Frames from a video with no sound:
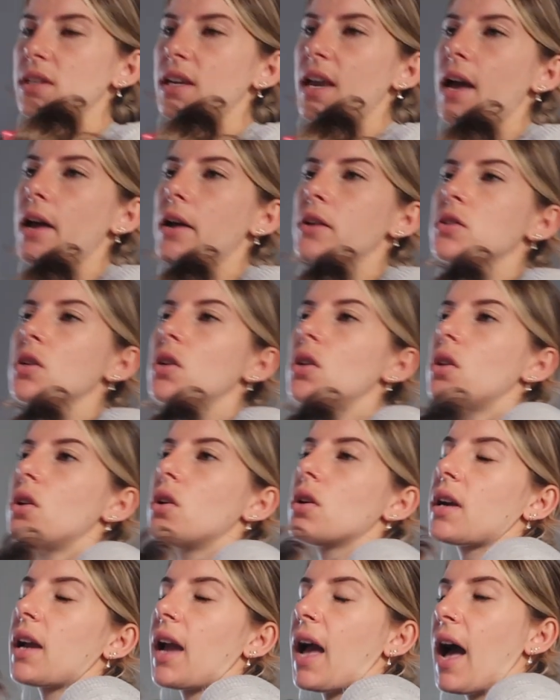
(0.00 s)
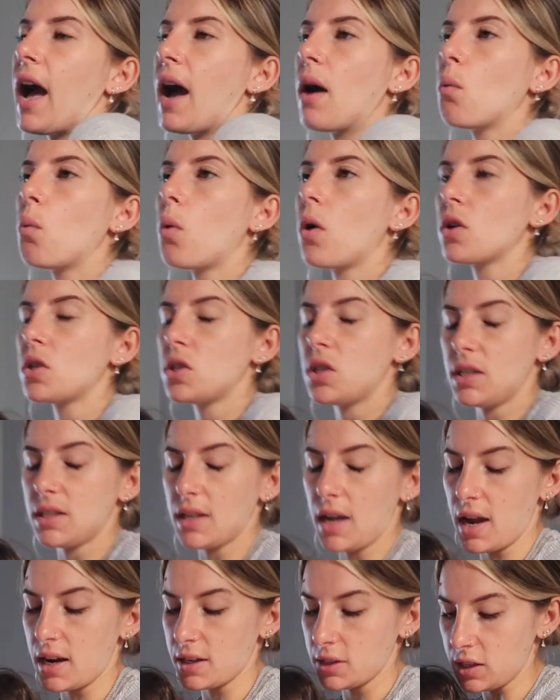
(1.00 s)
to get her to look at what she's
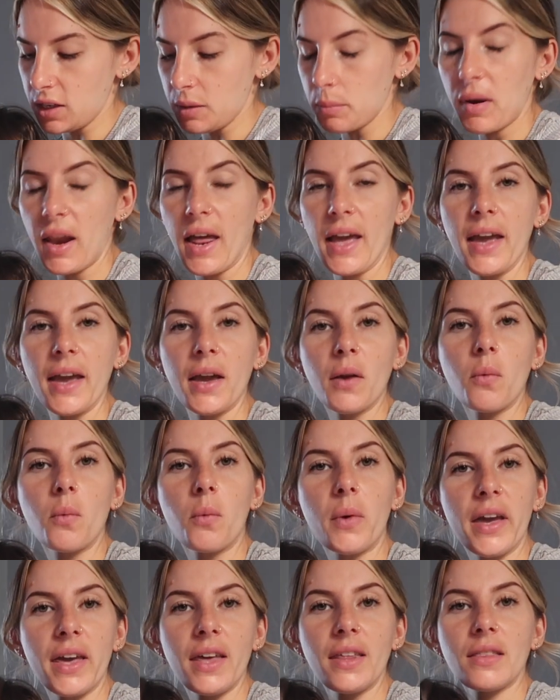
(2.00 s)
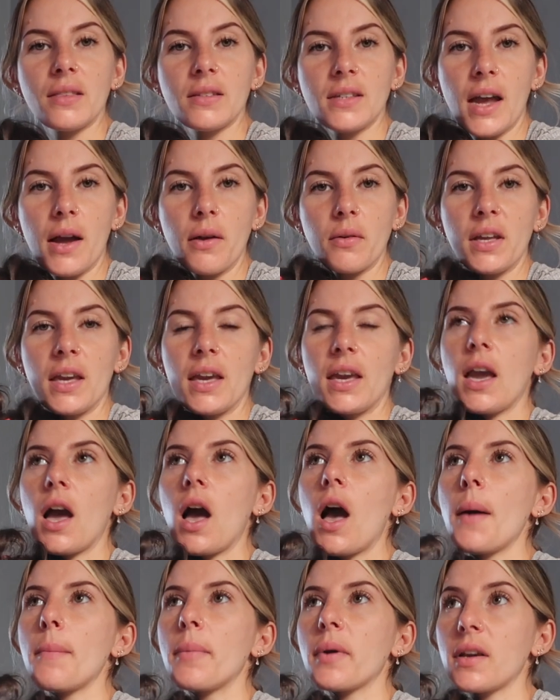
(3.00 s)
actually playing with down
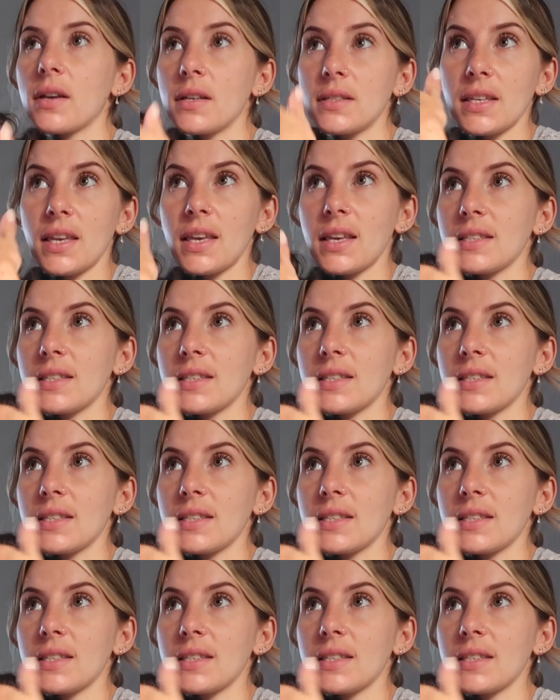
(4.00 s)
here, because it